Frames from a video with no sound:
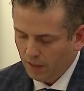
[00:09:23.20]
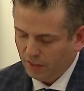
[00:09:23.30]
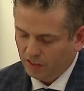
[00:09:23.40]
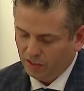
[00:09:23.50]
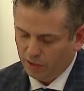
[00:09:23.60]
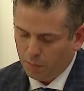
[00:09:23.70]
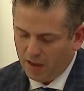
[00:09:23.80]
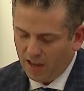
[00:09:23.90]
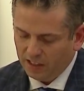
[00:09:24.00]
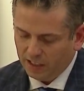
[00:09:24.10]
This is an
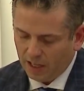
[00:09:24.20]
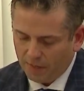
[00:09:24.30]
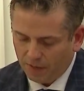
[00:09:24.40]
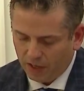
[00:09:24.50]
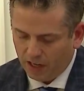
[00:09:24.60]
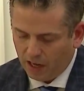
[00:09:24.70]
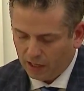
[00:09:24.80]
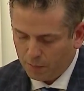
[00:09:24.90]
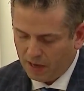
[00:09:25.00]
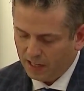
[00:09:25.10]
amazing effort, and I
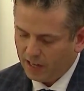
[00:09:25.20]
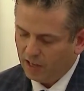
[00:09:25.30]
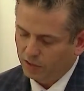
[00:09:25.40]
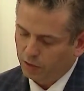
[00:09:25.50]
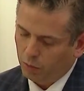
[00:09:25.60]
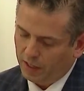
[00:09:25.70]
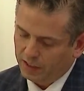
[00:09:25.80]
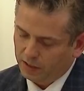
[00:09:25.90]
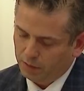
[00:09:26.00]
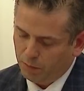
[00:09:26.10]
commend Councillor
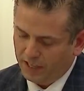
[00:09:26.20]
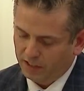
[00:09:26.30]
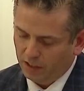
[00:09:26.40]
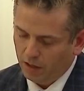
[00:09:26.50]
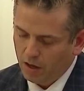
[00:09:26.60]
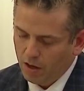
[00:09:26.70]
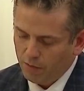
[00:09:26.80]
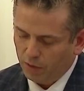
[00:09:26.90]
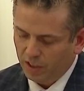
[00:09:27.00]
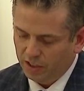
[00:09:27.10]
Mason
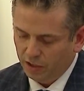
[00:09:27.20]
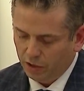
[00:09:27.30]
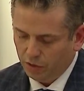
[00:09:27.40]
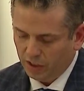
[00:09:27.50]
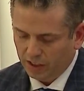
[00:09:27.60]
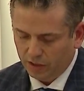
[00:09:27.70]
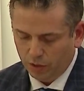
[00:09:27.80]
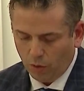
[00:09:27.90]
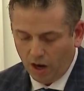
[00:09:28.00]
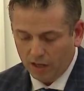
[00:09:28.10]
for introducing it
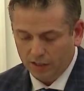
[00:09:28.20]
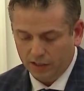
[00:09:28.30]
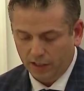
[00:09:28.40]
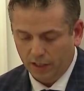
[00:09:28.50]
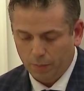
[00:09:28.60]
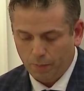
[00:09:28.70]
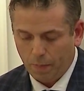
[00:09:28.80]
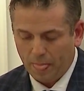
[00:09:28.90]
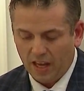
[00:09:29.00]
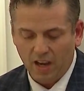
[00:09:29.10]
to our city.
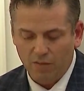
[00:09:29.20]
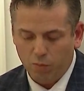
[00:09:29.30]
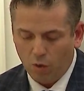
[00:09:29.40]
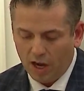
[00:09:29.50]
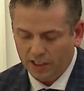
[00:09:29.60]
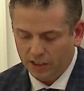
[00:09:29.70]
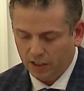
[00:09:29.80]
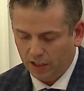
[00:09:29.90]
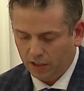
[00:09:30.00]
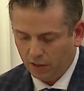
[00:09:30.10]
And I've watched
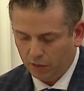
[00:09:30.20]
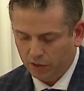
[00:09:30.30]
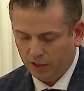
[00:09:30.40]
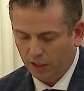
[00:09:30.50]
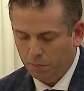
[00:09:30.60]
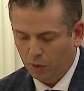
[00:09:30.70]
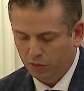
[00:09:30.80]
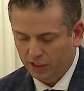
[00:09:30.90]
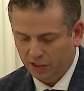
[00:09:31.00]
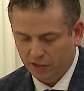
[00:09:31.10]
it closely in
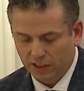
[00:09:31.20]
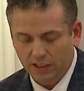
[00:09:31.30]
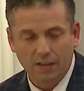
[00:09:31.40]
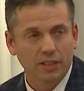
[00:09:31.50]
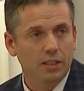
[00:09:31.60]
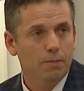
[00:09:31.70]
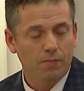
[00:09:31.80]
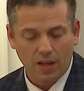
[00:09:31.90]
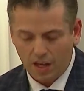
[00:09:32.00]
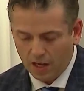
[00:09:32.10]
both District 7
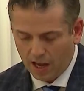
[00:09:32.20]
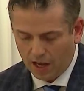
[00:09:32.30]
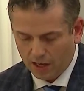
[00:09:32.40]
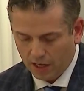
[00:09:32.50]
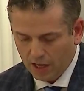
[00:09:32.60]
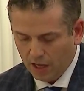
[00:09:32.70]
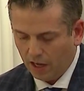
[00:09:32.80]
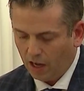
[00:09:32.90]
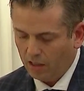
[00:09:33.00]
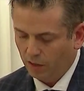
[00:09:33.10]
and 8,
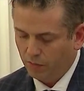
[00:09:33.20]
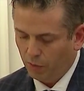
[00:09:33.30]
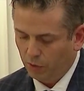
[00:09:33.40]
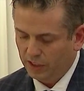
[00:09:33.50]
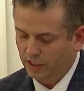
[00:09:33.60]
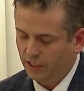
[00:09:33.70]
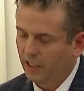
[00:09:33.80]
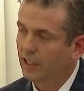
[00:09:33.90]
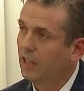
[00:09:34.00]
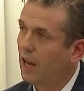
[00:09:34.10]
and I look forward to
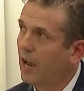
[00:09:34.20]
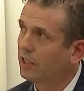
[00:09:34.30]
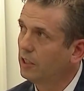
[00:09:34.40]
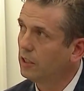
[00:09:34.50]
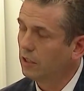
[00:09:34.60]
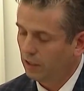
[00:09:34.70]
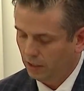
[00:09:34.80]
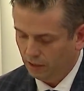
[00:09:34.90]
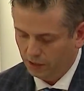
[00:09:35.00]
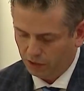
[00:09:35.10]
seeing it in action
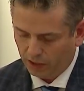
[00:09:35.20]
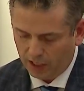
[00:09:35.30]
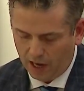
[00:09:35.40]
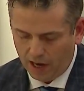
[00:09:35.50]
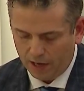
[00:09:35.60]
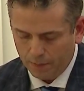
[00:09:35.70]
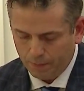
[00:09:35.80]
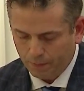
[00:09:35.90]
in District 9.